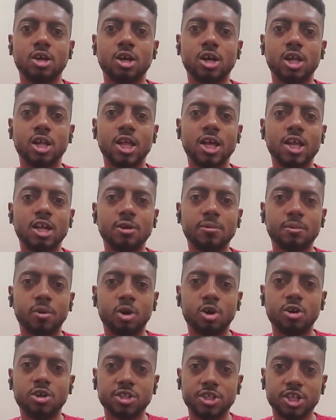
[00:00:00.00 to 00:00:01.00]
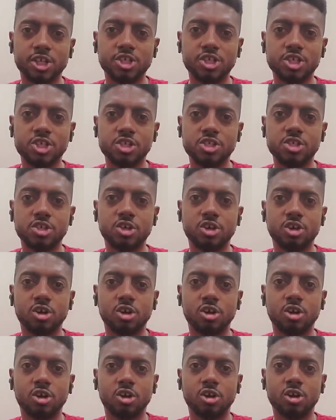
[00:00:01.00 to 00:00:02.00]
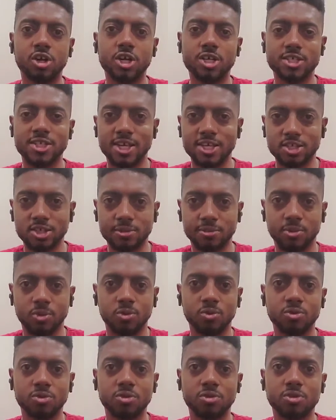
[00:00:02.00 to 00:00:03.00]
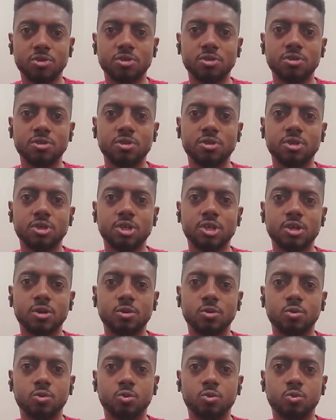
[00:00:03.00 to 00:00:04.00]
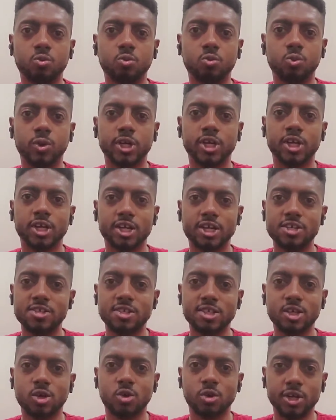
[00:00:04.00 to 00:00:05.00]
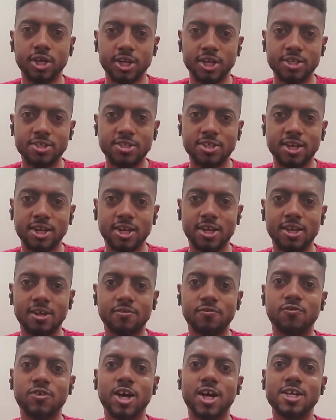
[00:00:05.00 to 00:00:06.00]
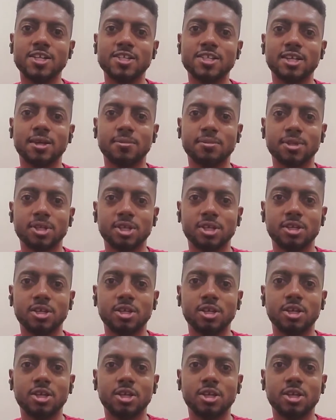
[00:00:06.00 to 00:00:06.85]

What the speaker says: A lot of our addictions are accessible. We can easily go on the internet and find something,